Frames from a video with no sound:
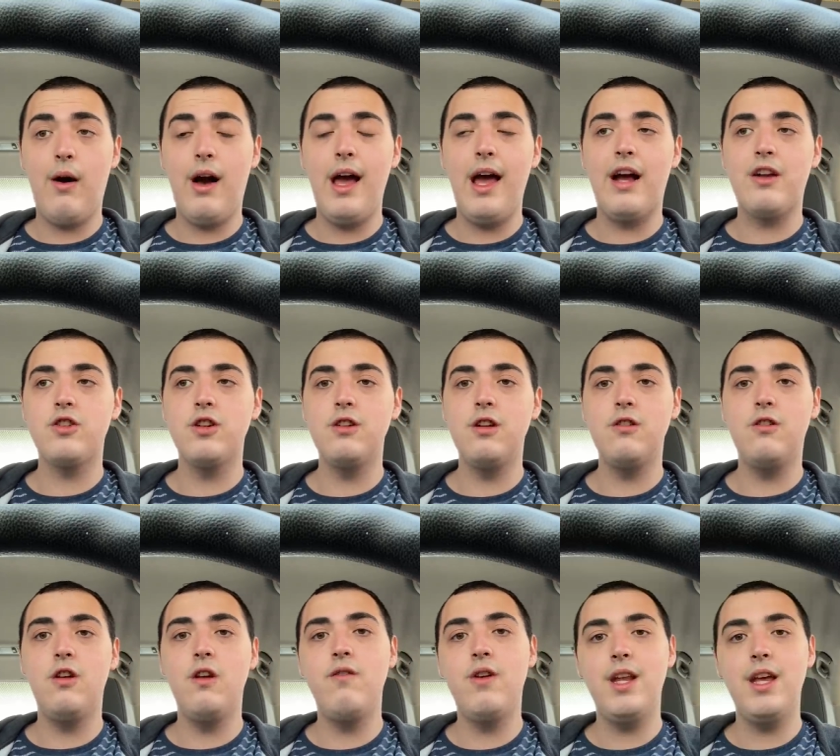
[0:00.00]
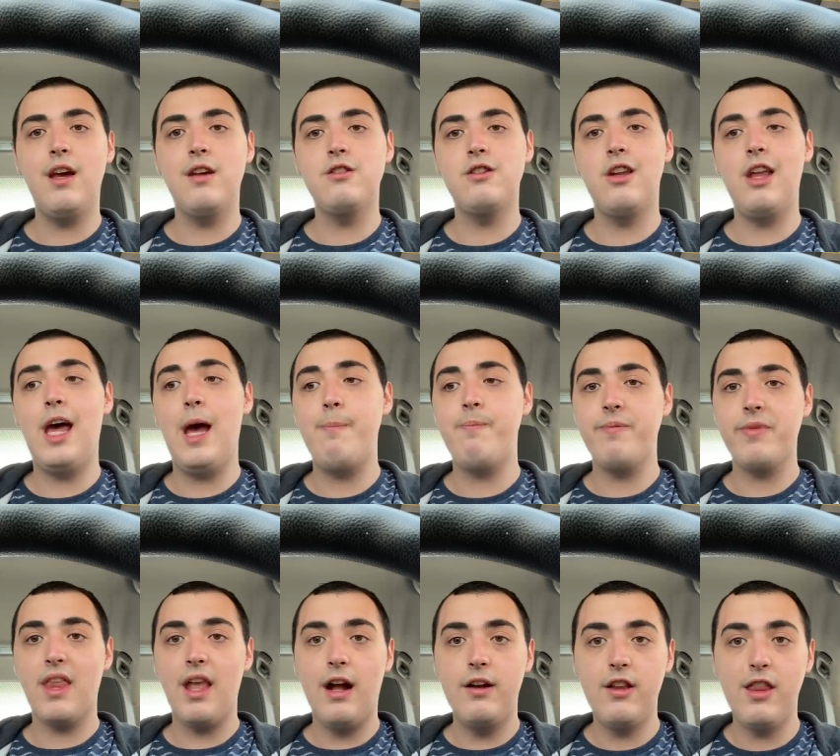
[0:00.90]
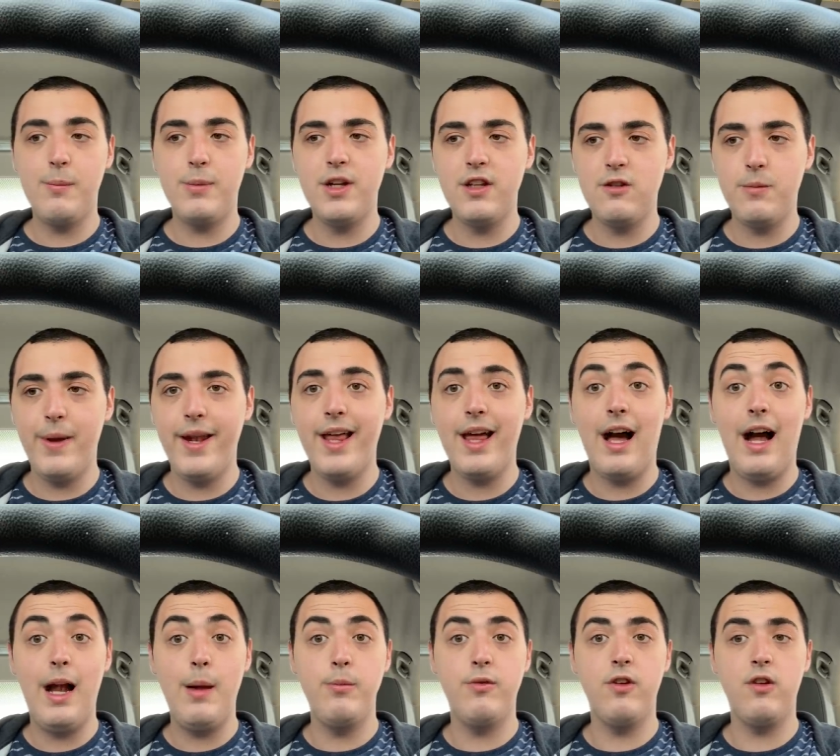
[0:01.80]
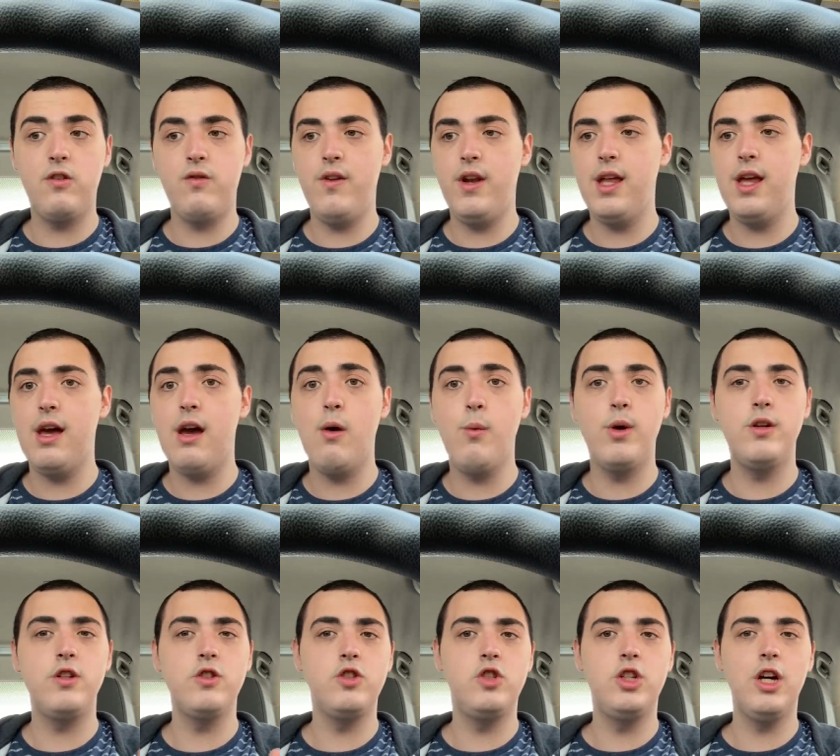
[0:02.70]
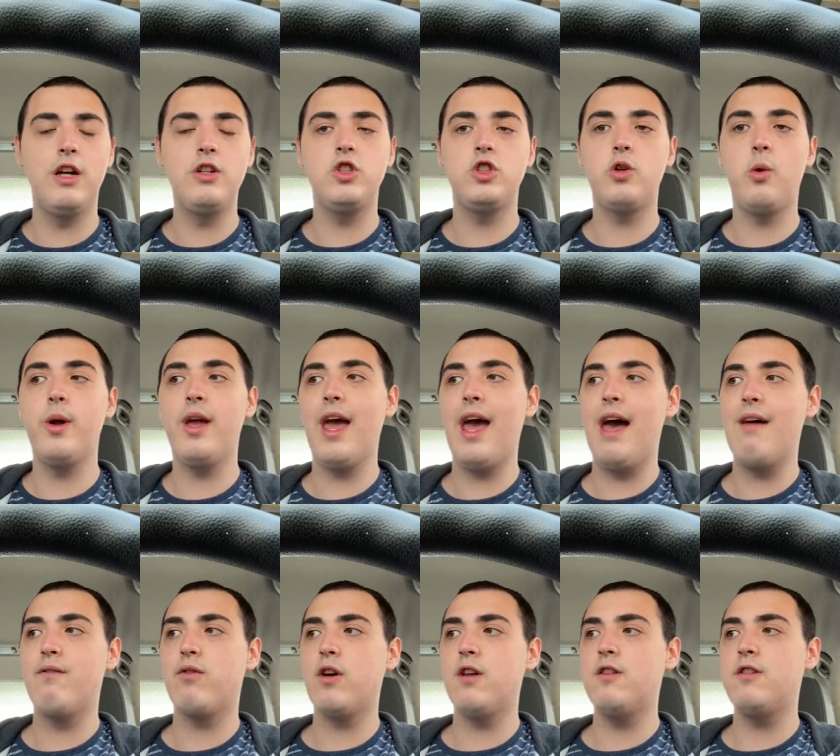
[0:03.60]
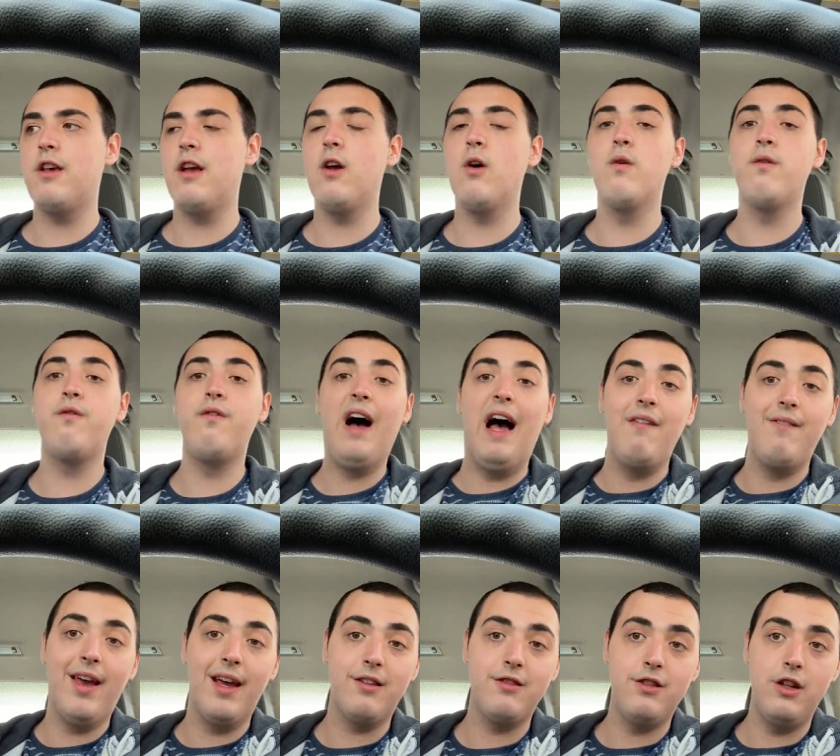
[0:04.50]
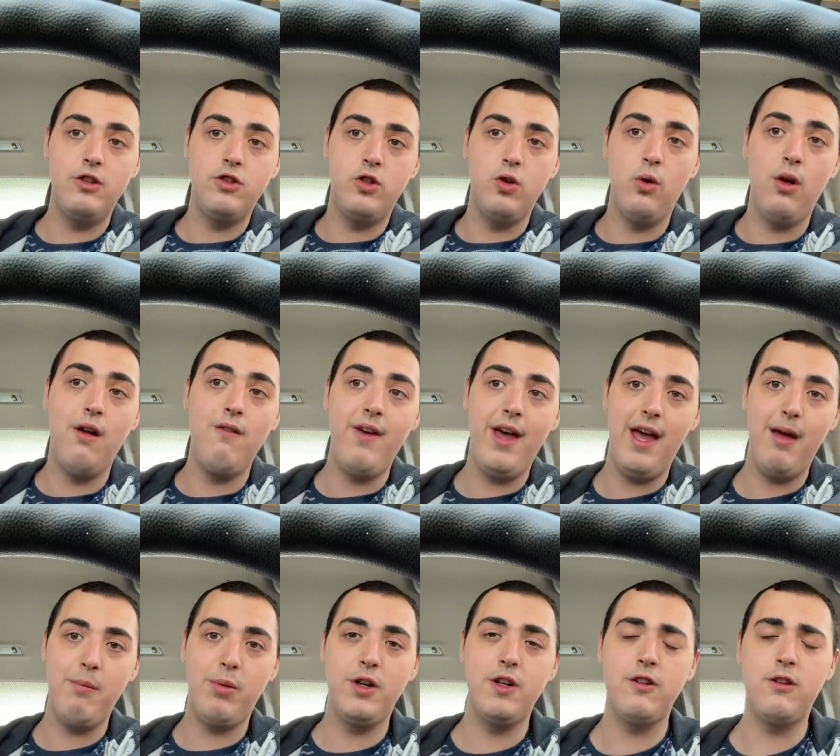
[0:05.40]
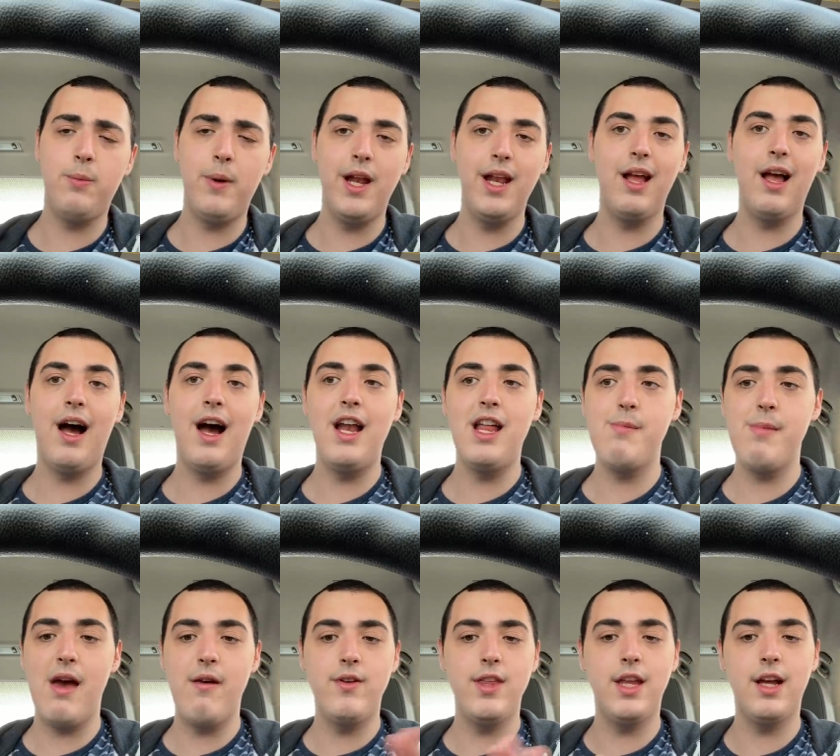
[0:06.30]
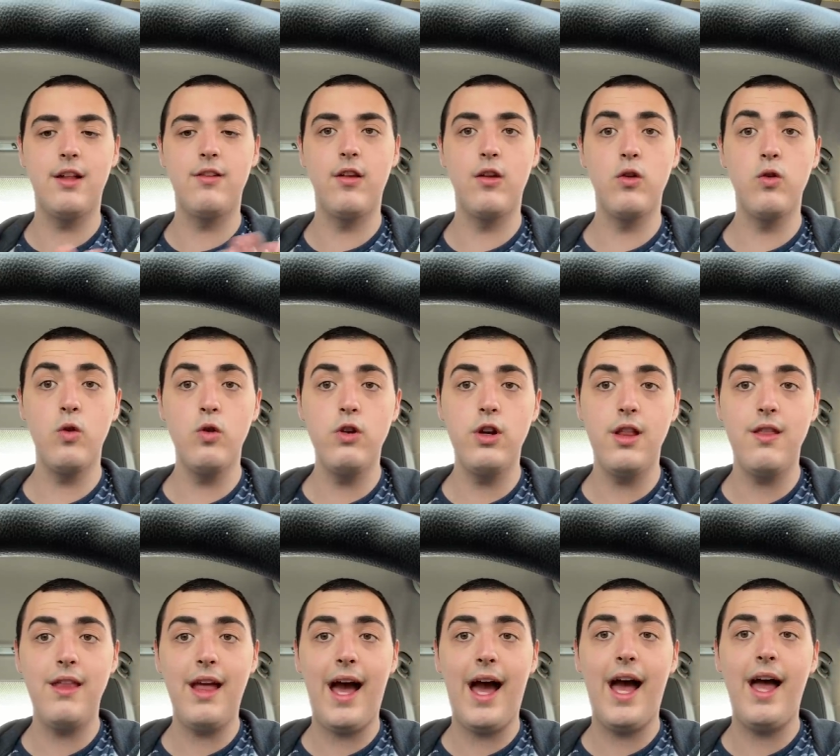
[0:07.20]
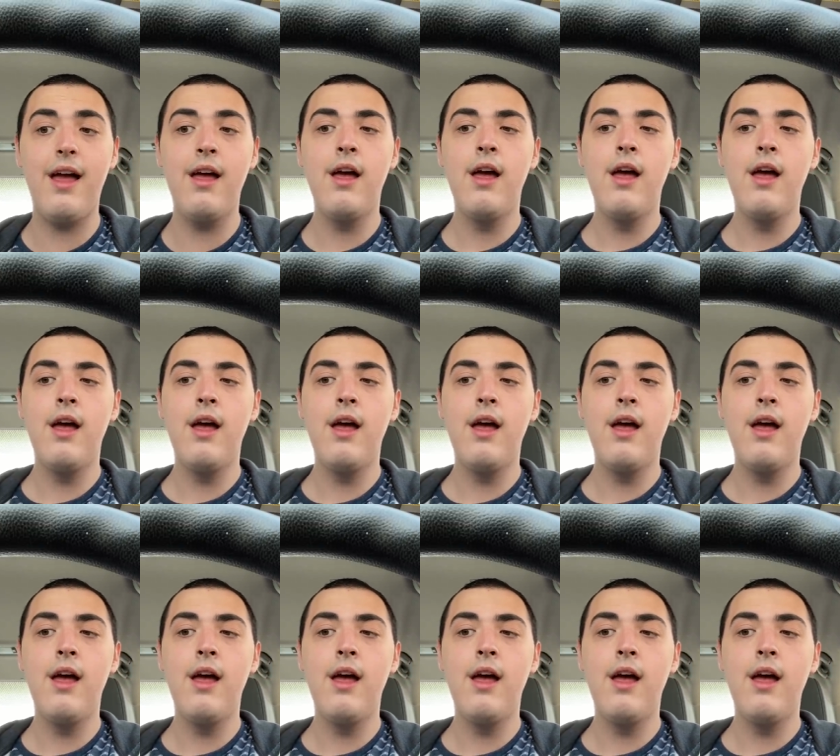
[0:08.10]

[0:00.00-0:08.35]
I actually did two videos today. I did the participating items list video, which is just showing every single 5X digital event participating item, everything that's included in that